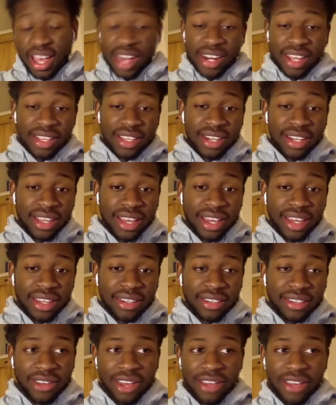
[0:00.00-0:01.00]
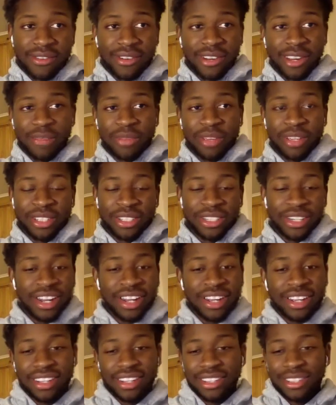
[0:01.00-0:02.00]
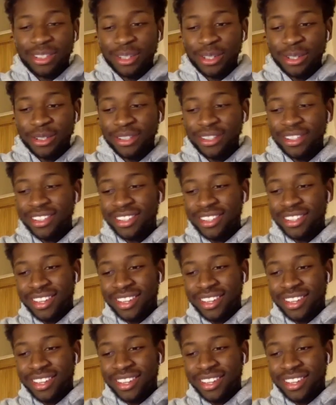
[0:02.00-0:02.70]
At the end of the day, not everyone can be a striker, so